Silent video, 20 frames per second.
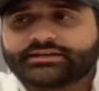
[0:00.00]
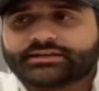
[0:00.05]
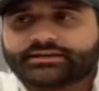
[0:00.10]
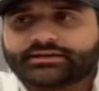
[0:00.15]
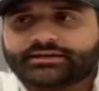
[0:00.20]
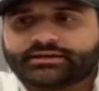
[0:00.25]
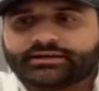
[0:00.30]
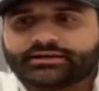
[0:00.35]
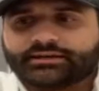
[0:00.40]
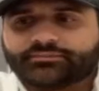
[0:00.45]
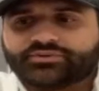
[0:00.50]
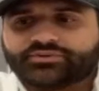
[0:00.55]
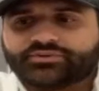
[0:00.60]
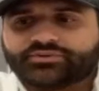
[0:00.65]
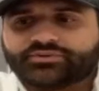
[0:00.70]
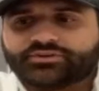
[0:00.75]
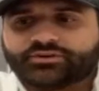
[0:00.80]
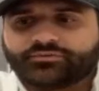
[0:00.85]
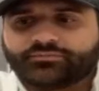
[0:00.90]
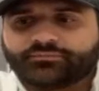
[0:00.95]

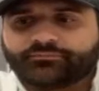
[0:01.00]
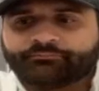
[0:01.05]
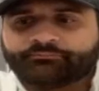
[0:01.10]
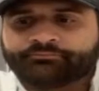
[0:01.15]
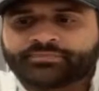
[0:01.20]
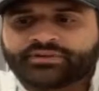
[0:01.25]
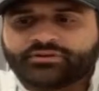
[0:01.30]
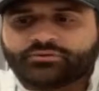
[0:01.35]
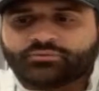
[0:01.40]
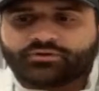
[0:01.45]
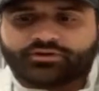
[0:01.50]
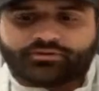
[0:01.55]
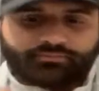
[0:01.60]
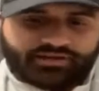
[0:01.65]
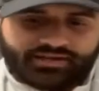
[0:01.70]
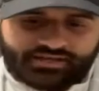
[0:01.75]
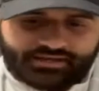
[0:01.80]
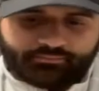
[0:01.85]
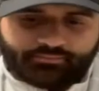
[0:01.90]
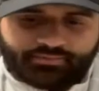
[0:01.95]
One of
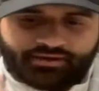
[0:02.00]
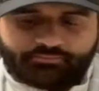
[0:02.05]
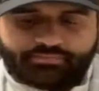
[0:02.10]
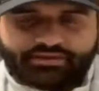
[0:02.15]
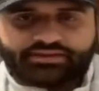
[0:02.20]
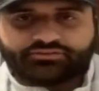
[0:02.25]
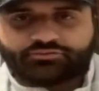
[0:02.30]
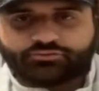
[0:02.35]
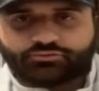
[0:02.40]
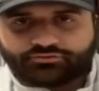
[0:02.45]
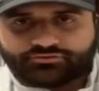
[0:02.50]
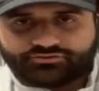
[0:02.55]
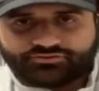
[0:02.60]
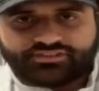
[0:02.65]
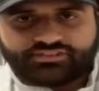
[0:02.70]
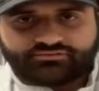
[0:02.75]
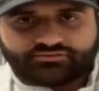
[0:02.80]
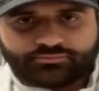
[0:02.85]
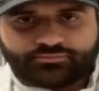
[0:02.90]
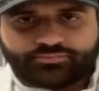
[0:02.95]
my mentors, Steve
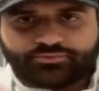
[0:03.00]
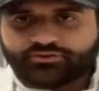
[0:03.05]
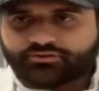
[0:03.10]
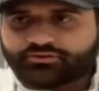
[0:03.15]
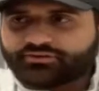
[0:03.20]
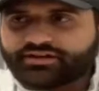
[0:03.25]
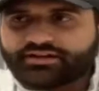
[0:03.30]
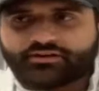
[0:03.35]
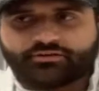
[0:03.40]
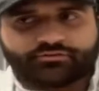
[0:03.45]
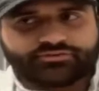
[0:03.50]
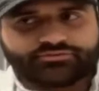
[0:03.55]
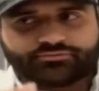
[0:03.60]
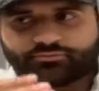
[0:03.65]
DeBerg, I always would